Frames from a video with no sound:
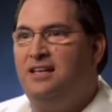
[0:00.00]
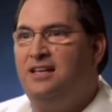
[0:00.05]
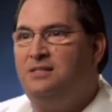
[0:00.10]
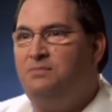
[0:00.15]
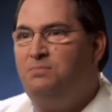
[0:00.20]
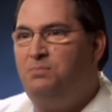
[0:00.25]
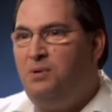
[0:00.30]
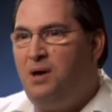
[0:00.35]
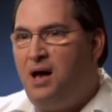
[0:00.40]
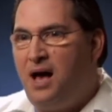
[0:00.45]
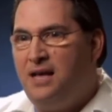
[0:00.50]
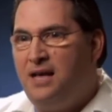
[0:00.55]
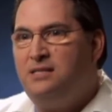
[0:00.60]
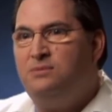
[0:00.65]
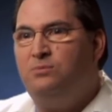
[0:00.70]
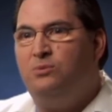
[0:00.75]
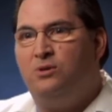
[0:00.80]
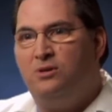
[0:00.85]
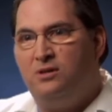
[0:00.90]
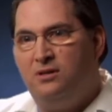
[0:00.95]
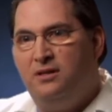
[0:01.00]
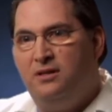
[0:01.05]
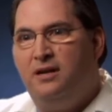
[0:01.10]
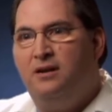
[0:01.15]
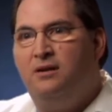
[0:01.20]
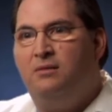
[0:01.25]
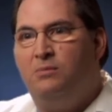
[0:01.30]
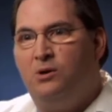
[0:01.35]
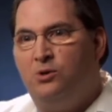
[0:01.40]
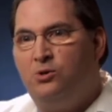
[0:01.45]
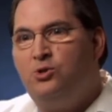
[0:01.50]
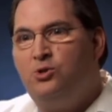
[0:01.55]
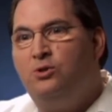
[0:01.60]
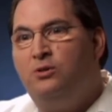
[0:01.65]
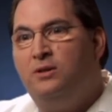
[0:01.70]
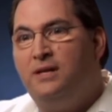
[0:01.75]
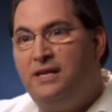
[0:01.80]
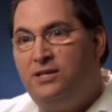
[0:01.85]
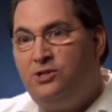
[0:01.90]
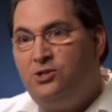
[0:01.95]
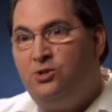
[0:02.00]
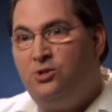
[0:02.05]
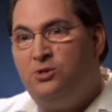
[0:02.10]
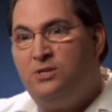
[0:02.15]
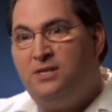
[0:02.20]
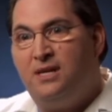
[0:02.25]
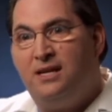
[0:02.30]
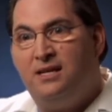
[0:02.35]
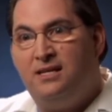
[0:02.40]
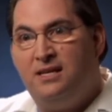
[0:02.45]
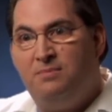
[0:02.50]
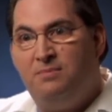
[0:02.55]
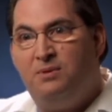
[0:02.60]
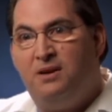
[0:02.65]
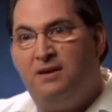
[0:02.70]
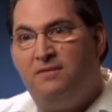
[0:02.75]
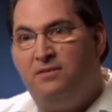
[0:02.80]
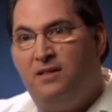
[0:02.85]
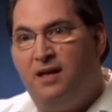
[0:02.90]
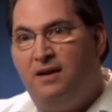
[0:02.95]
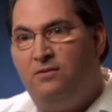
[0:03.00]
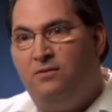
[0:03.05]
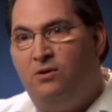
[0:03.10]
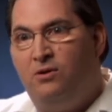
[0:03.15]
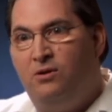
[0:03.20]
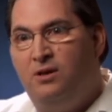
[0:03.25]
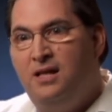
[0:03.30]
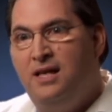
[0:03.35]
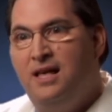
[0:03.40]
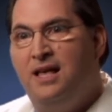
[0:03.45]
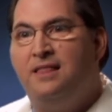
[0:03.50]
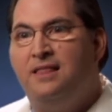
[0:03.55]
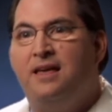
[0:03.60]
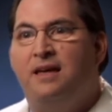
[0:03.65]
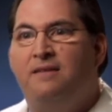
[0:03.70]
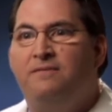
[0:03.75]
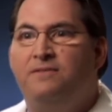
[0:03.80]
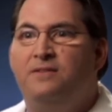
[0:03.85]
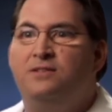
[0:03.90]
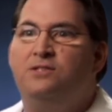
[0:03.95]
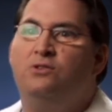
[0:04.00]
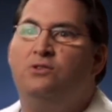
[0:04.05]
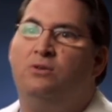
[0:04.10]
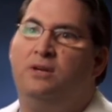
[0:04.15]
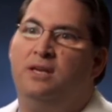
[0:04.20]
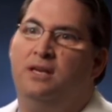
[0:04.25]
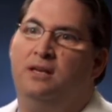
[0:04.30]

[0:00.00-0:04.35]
It's possible to clear emotional issues at a deep enough level that physical